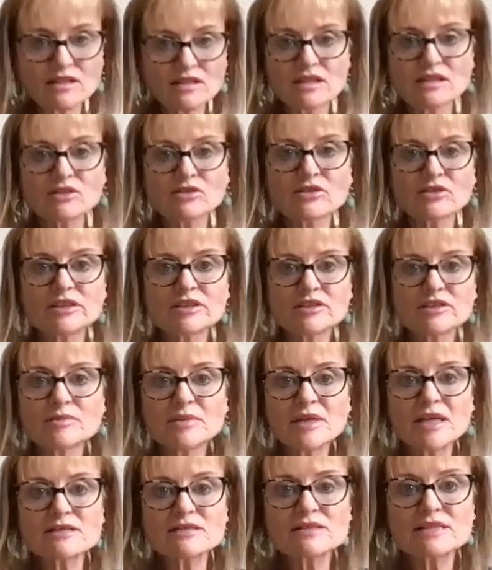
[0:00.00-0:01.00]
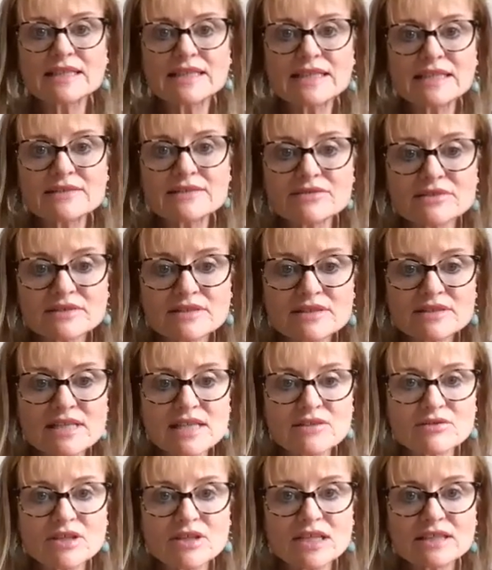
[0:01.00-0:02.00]
Alora, you're about to leave, is
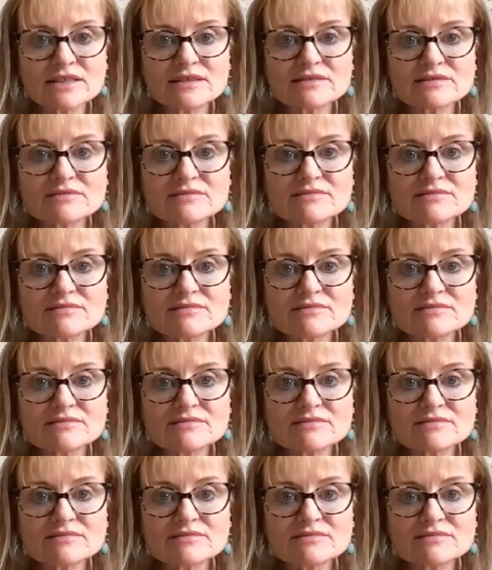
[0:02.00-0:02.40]
that right?